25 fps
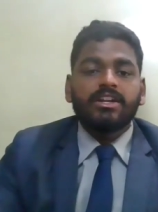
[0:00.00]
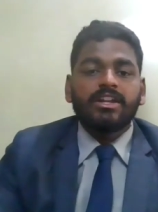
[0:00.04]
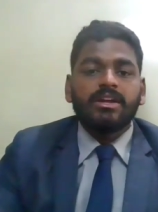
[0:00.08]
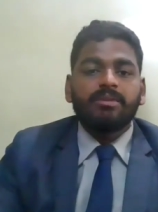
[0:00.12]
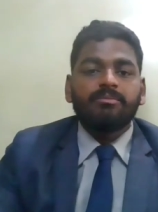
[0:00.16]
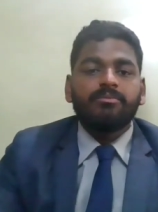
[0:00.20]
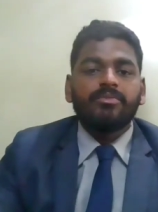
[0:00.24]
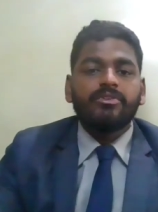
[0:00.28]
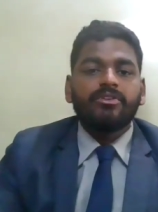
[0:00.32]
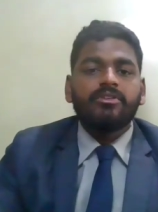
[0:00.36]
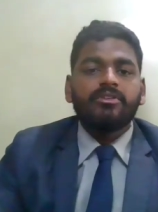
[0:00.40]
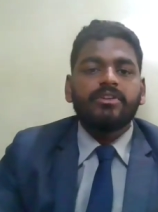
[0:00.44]

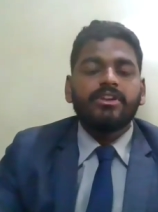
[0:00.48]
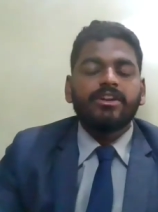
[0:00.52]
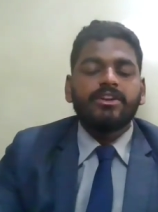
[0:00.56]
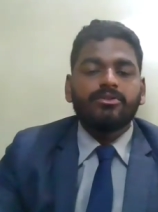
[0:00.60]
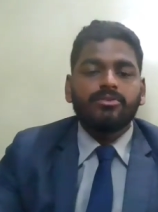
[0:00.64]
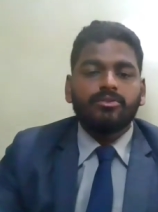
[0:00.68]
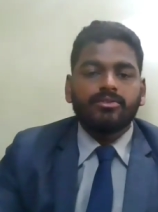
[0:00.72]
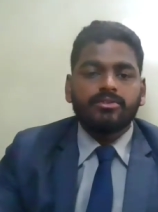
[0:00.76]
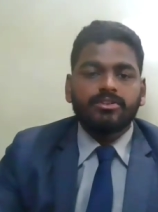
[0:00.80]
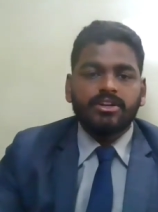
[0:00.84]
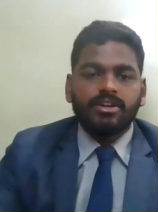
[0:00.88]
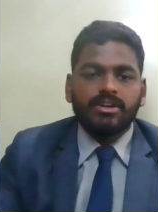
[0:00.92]
Temporary
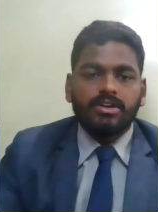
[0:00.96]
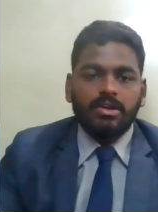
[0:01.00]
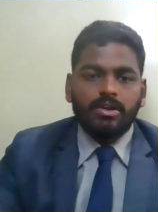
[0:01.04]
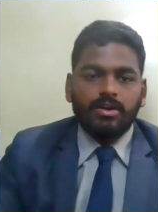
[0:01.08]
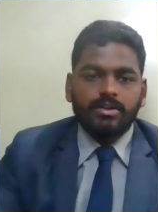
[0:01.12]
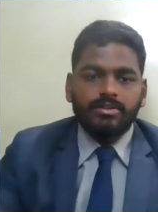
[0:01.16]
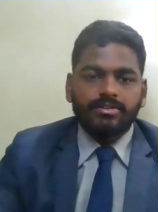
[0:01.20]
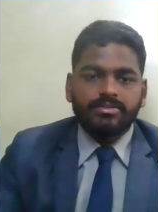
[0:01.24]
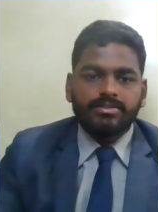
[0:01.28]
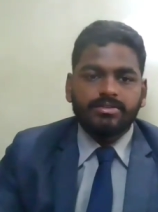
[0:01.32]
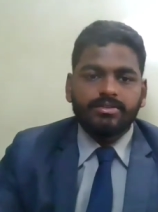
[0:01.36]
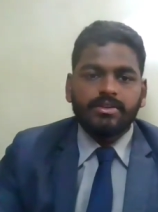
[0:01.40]
total
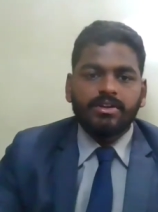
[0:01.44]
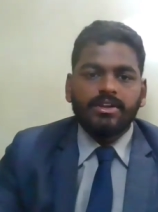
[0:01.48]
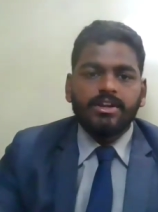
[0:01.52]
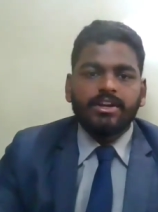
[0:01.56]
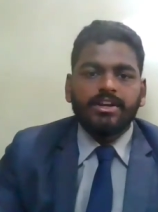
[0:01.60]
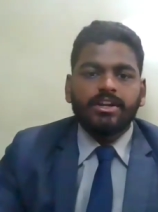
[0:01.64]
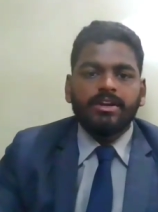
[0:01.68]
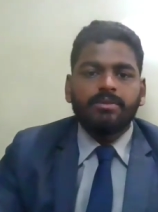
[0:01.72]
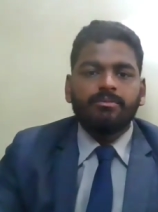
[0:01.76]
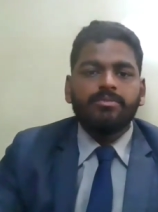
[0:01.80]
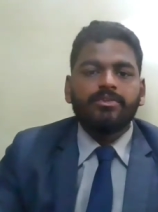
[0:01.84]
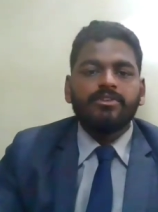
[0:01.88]
loss.
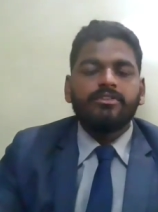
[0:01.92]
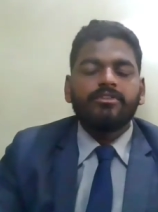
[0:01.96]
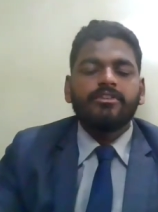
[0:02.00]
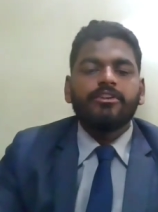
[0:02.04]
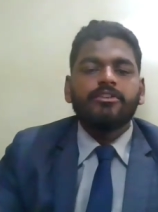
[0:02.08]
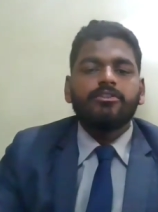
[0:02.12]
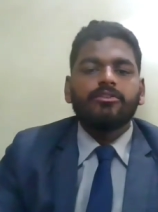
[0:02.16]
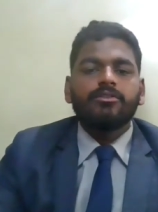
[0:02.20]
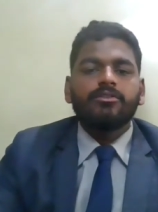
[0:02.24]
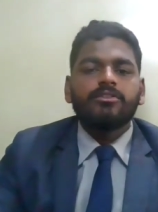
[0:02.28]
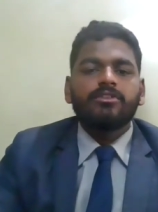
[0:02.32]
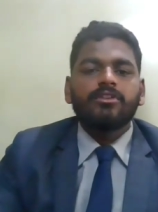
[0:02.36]

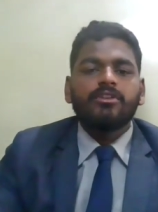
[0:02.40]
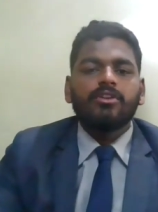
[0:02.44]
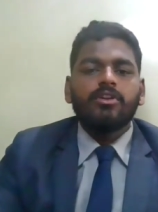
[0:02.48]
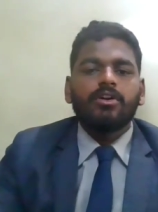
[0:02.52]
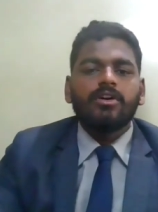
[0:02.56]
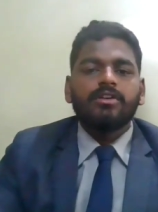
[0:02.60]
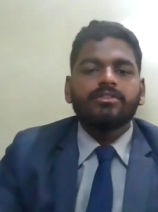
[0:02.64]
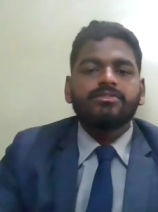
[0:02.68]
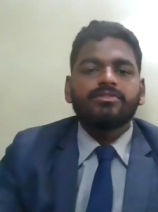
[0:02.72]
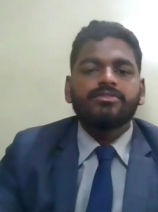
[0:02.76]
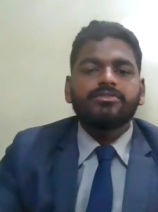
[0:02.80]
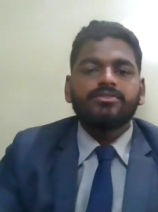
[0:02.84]
Temporary total
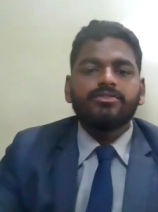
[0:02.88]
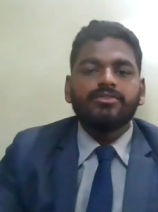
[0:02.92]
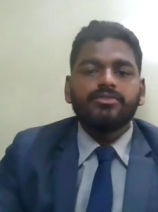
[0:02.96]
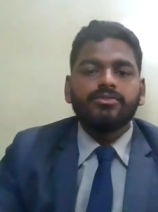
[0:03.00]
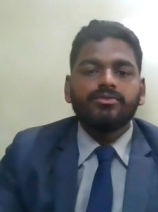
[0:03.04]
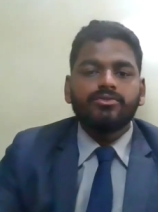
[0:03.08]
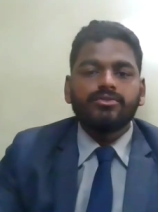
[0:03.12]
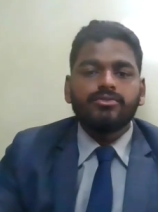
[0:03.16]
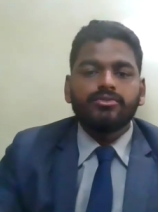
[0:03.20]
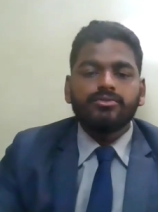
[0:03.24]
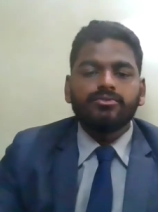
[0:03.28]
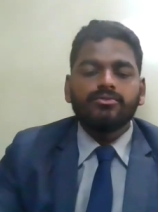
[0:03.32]
loss is
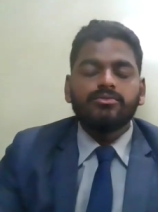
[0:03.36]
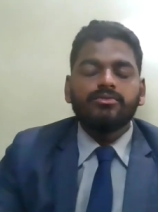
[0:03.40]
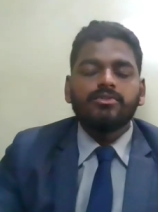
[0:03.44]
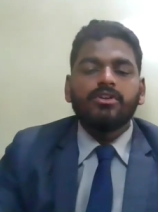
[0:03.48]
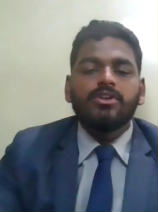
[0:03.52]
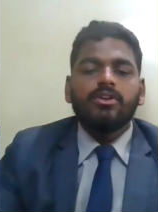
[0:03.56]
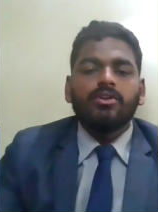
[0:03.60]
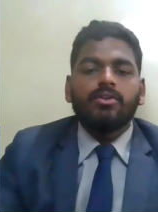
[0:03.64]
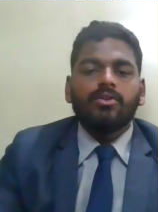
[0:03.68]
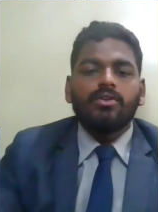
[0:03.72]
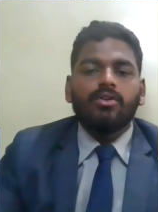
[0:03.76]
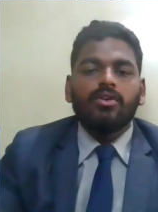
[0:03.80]
due to
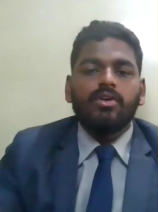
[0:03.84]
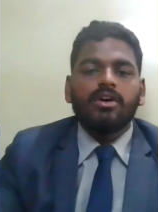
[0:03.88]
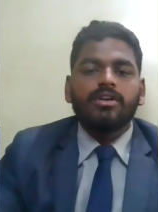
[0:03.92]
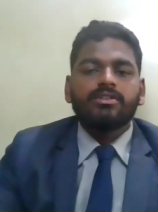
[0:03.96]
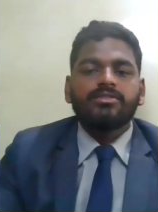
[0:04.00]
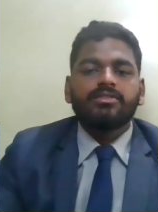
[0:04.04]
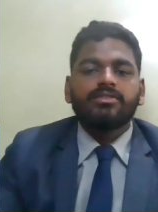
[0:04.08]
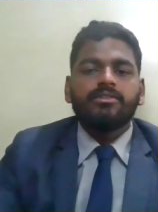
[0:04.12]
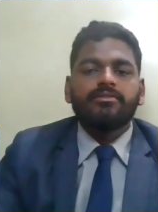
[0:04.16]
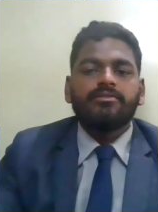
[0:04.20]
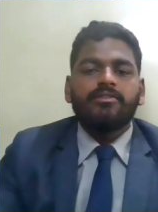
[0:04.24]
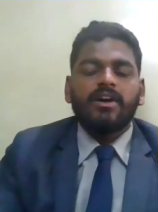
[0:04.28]

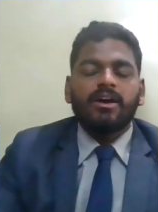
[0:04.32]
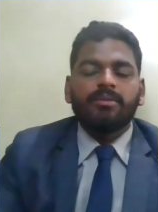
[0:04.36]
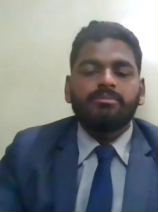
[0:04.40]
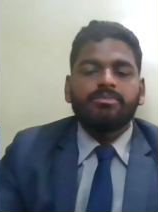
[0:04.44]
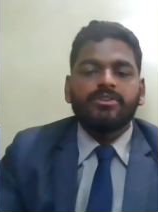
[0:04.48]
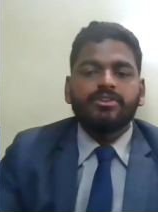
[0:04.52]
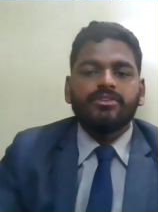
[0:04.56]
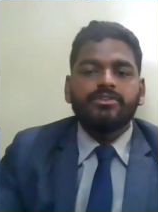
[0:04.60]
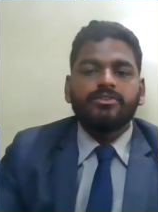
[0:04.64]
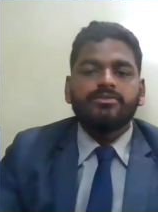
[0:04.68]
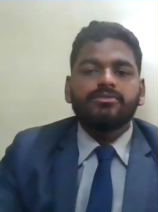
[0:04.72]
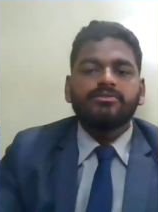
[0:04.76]
loss of
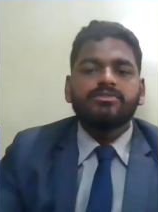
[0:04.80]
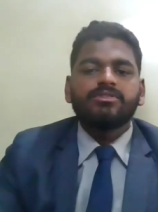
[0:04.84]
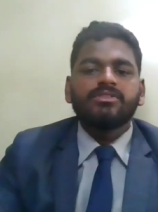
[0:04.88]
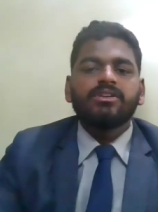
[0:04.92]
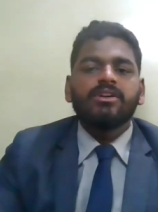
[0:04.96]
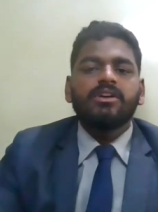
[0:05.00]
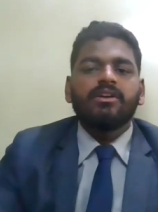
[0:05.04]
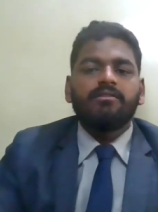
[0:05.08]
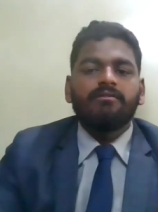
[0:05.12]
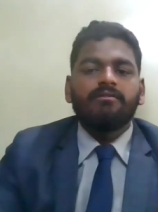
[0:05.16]
aptitudes,